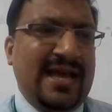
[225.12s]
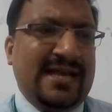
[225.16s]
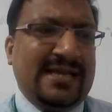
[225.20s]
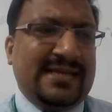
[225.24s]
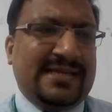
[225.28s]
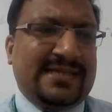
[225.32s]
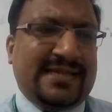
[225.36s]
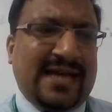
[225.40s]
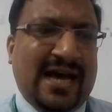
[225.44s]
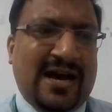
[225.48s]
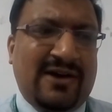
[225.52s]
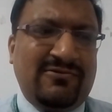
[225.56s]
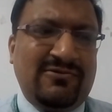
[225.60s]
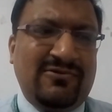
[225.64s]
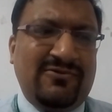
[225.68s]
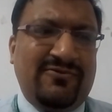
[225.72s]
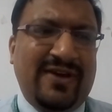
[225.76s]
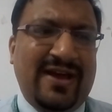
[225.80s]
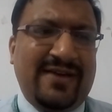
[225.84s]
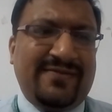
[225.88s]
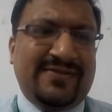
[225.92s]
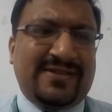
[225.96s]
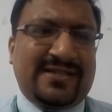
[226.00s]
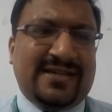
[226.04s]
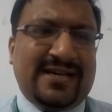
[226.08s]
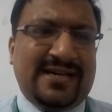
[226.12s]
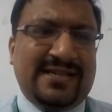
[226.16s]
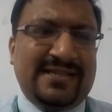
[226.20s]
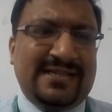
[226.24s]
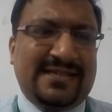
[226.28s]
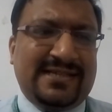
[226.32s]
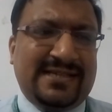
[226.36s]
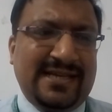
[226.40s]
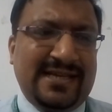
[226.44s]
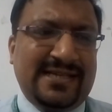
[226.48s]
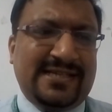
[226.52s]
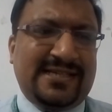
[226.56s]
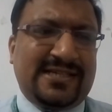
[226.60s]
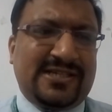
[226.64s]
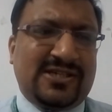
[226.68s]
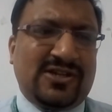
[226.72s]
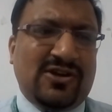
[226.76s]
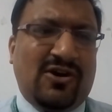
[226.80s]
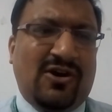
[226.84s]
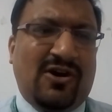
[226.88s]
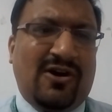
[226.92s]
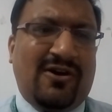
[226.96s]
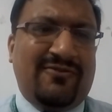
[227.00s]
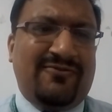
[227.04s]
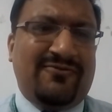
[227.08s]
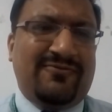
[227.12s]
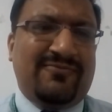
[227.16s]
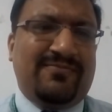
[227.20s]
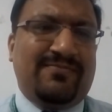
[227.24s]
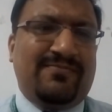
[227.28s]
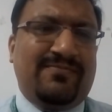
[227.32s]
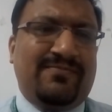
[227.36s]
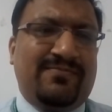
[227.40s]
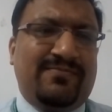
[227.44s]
Sound waves consists of